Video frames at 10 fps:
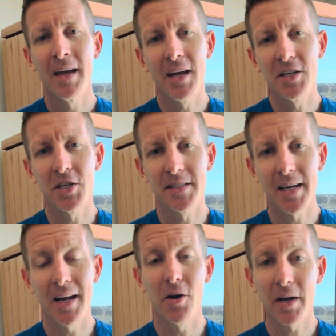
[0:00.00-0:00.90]
It's just
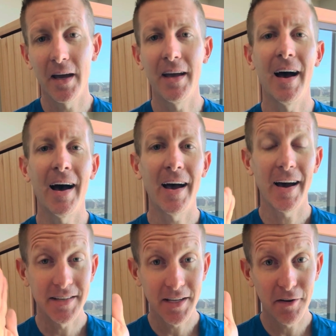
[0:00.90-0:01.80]
saying, okay, I
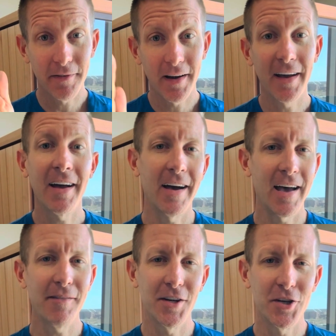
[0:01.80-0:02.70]
identify I
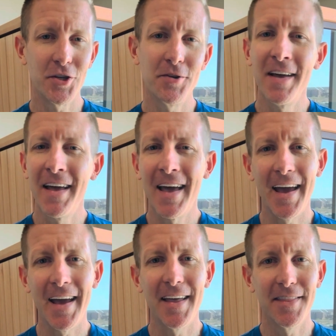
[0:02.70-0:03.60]
have an issue,
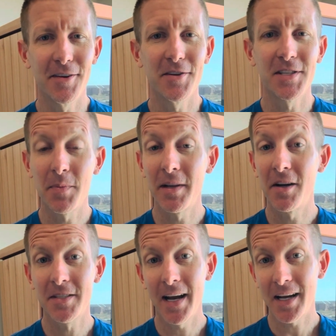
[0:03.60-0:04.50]
and there's something
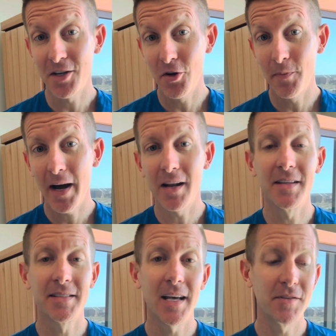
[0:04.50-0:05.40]
else that I can do about it,
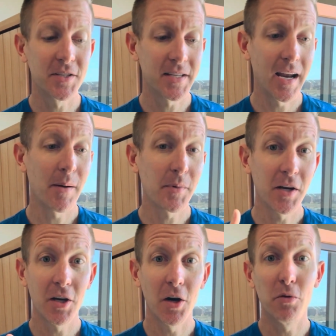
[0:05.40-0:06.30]
instead of just saying I'm going
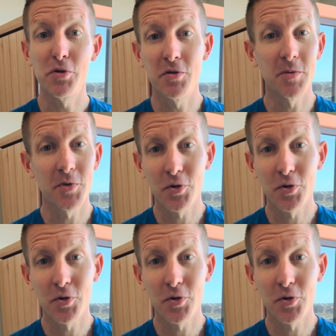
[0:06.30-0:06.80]
to go do some